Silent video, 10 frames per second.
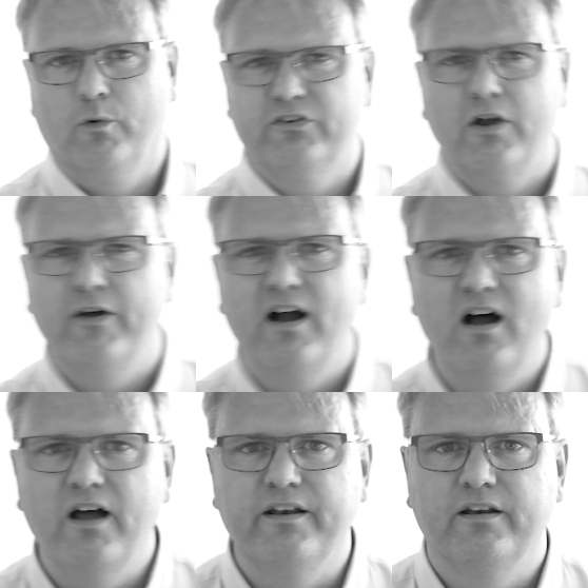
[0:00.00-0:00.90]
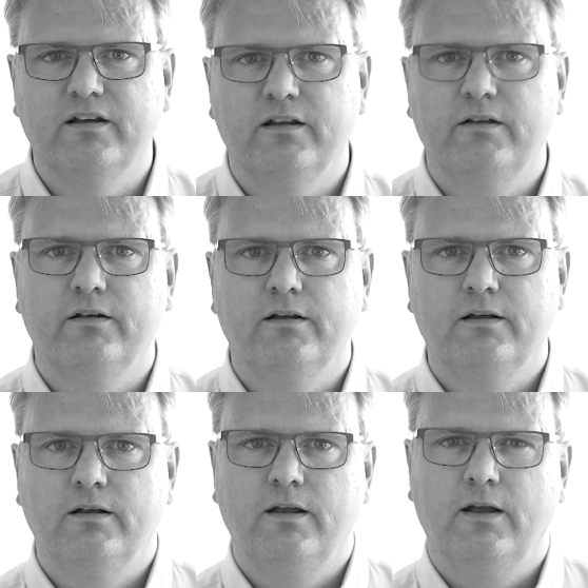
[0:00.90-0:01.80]
What's going on?
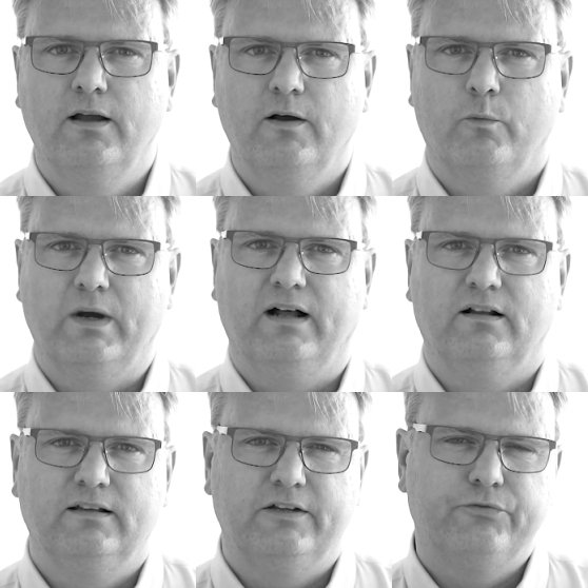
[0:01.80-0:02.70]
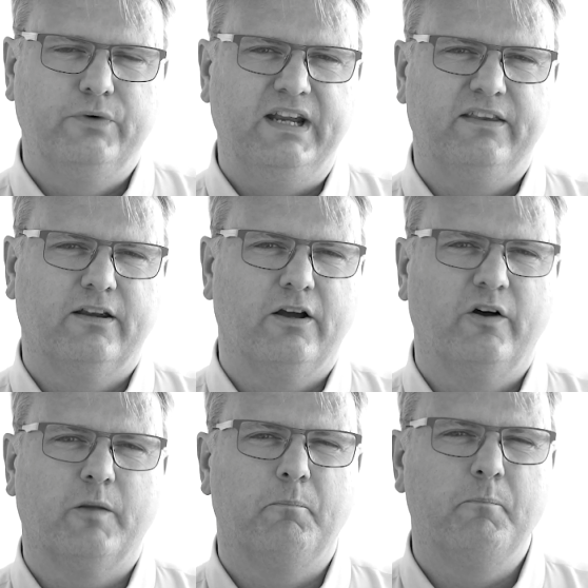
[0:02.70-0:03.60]
Well, let's read the
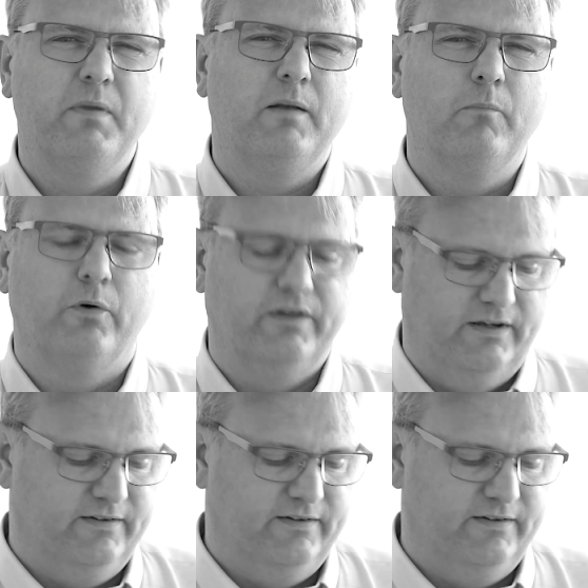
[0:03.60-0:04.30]
code a bit more